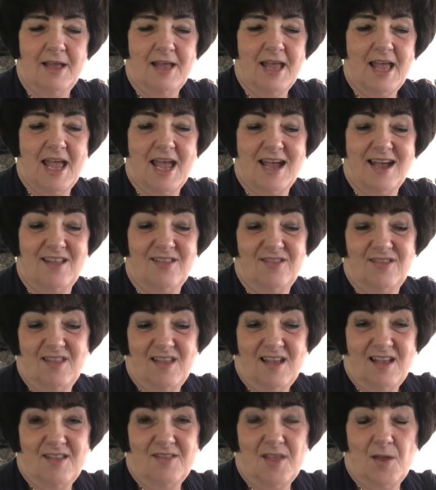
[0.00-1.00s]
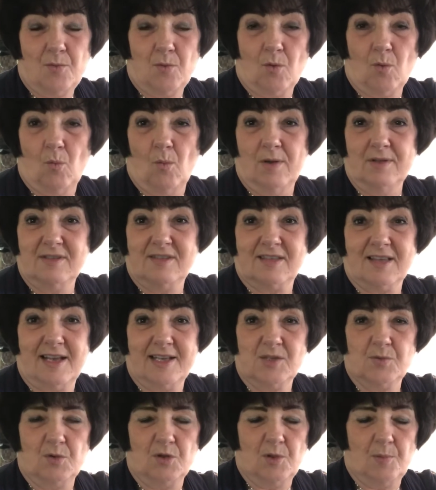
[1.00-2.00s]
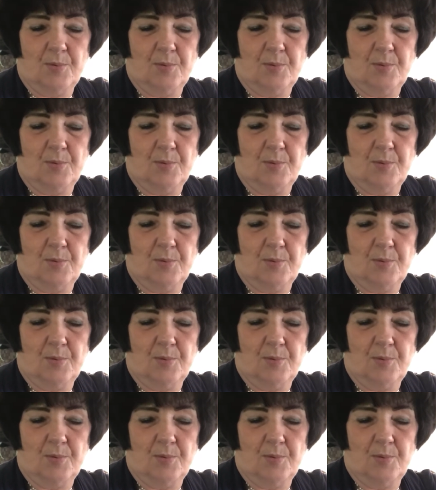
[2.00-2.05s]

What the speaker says: and they were one size when you